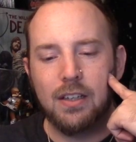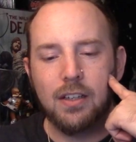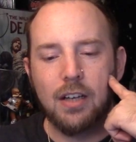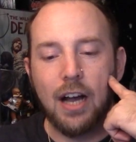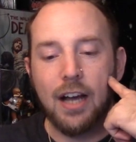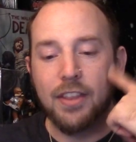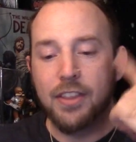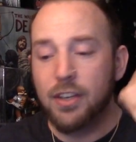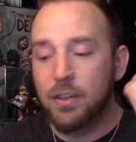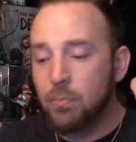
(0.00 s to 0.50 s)

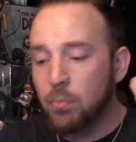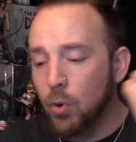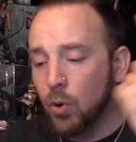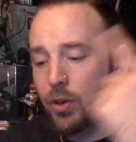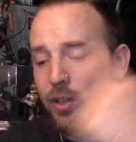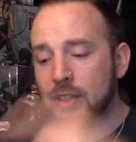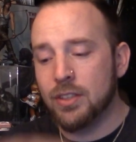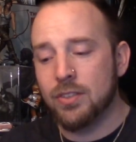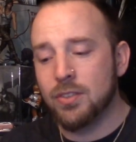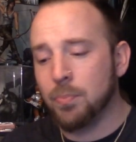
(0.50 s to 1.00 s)
I think
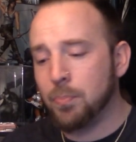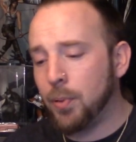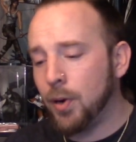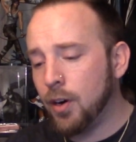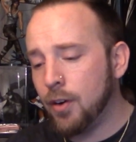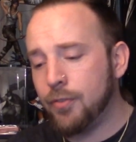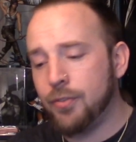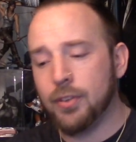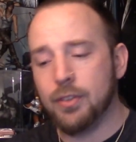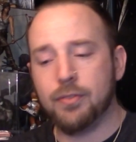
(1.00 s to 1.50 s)
Morgan's a
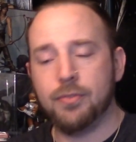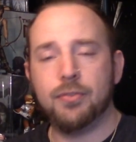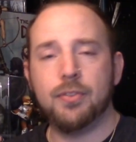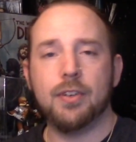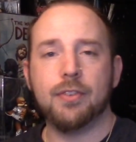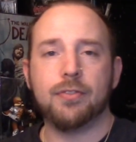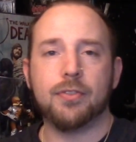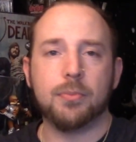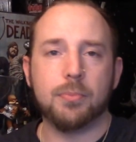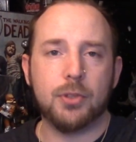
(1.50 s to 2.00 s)
perfect
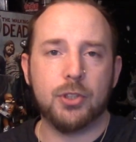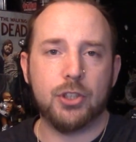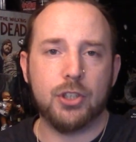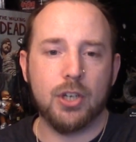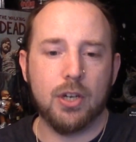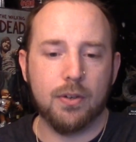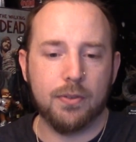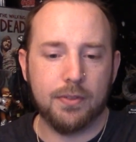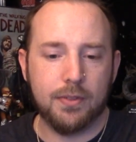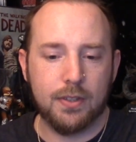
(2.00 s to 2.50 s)
fit for
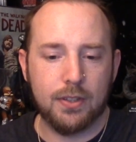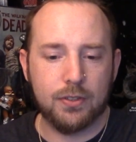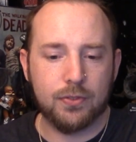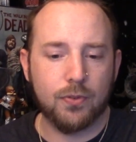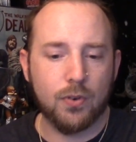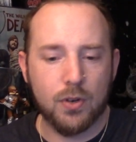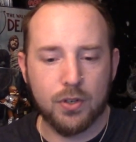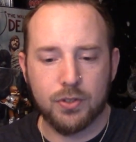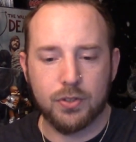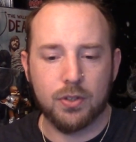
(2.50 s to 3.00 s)
Michonne as
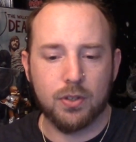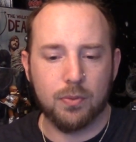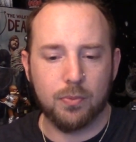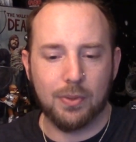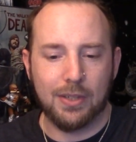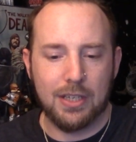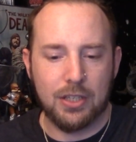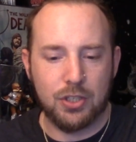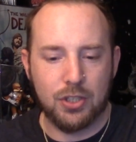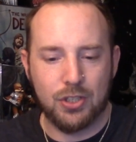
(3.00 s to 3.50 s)
far as her
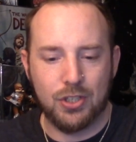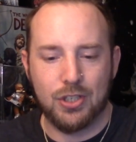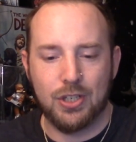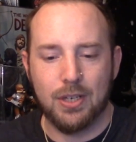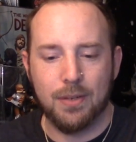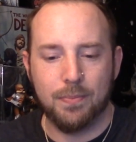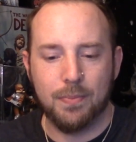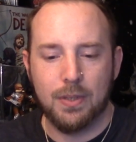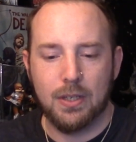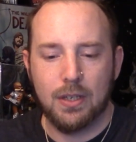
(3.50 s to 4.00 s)

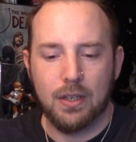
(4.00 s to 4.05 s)
relationship.